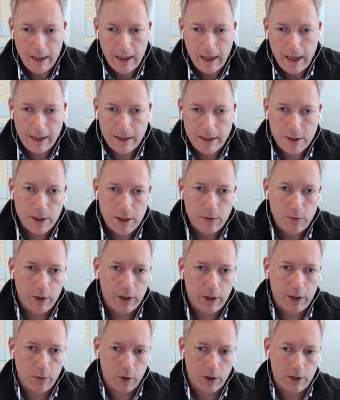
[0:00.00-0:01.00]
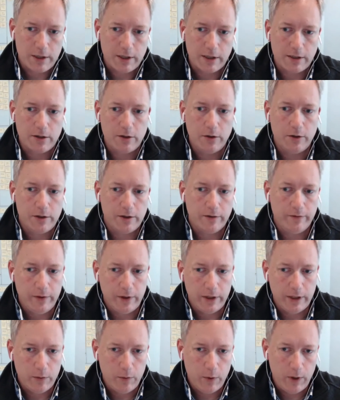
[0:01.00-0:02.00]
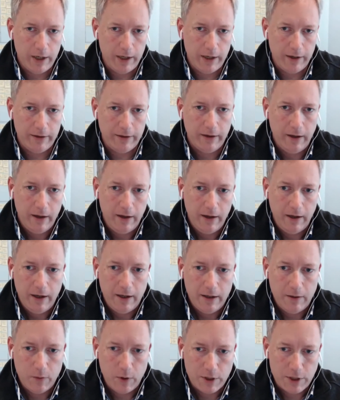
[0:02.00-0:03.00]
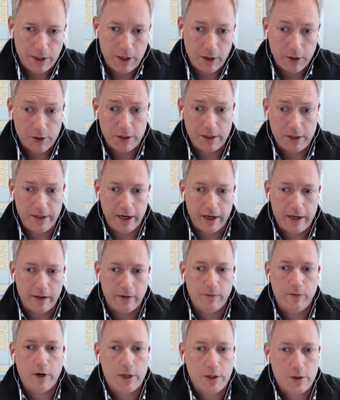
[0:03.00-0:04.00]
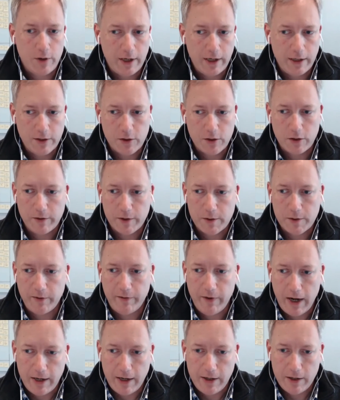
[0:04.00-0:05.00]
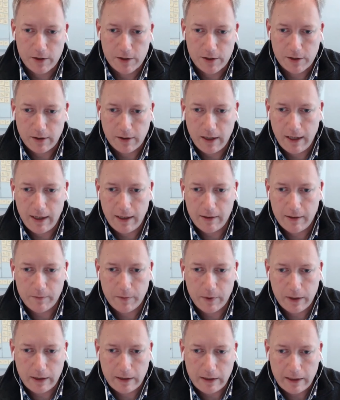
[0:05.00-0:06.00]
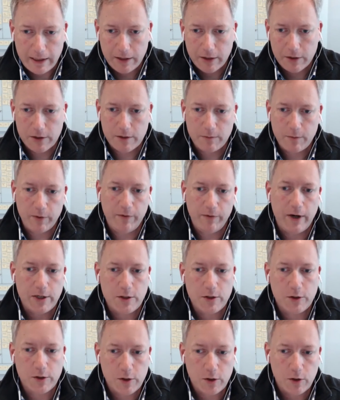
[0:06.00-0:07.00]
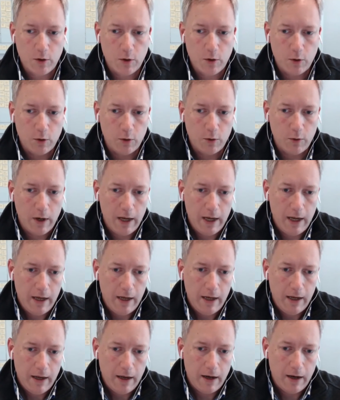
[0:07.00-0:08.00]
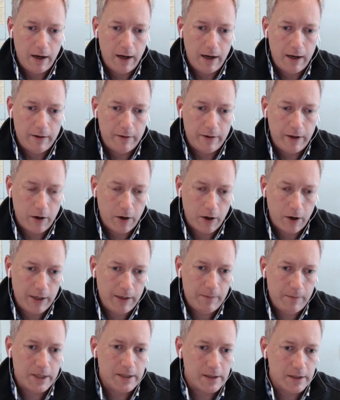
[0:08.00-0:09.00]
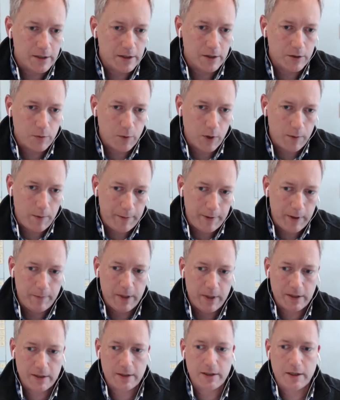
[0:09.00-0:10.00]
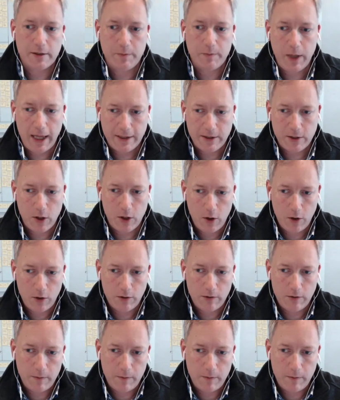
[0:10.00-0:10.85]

And she really works exclusively with what she calls stuck and frustrated service providers, leaders and professionals who are in businesses where maybe the business has plateaued.